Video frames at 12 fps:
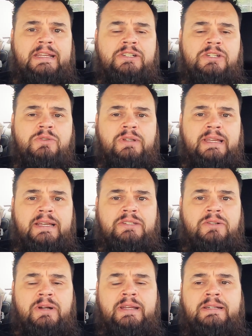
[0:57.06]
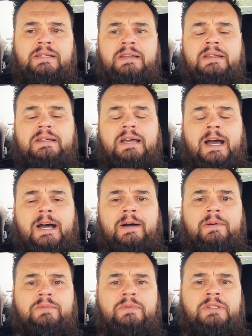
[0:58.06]
inch UConnect screen,
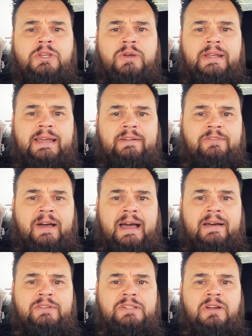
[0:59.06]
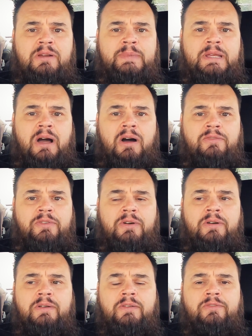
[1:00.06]
UConnect 5 is going to be
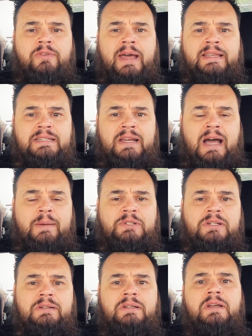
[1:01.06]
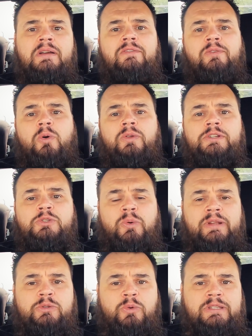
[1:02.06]
offered as an option for the
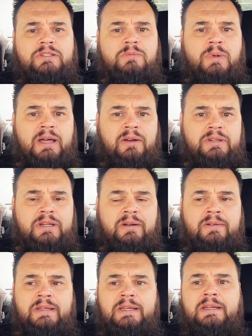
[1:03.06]
2022 model year.